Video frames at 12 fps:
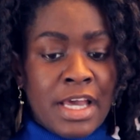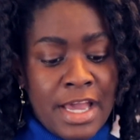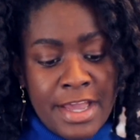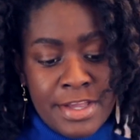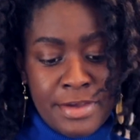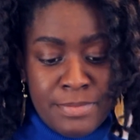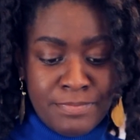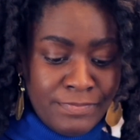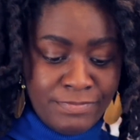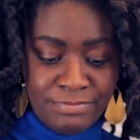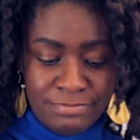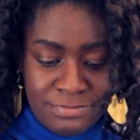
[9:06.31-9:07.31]
I
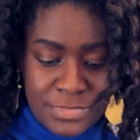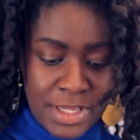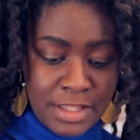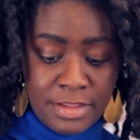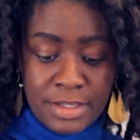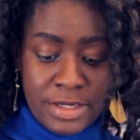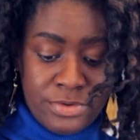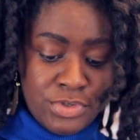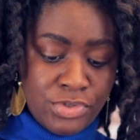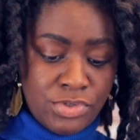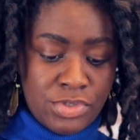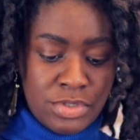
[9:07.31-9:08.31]
think I would
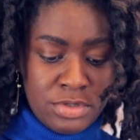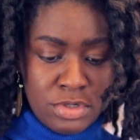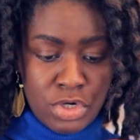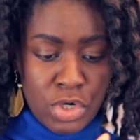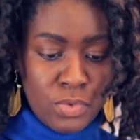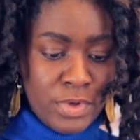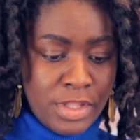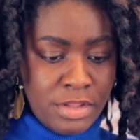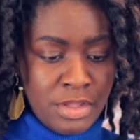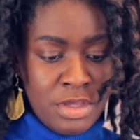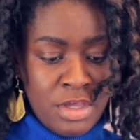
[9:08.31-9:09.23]
just go with